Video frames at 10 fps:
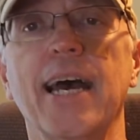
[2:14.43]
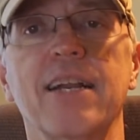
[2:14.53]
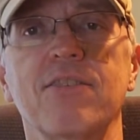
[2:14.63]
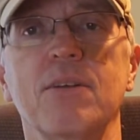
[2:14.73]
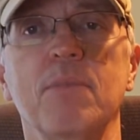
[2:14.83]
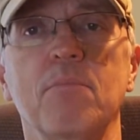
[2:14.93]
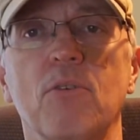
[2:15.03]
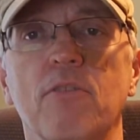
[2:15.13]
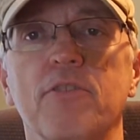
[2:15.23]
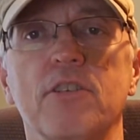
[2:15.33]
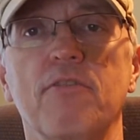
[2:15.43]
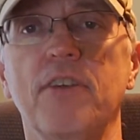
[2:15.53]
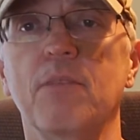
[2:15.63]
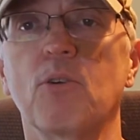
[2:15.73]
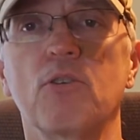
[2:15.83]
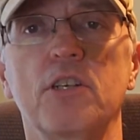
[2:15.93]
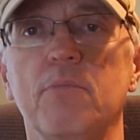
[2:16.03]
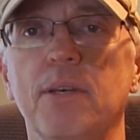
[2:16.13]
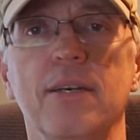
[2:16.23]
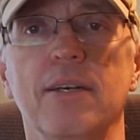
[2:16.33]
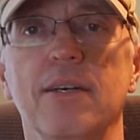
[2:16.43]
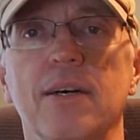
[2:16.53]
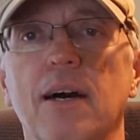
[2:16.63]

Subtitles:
I don't remember if it's a femur or tibia.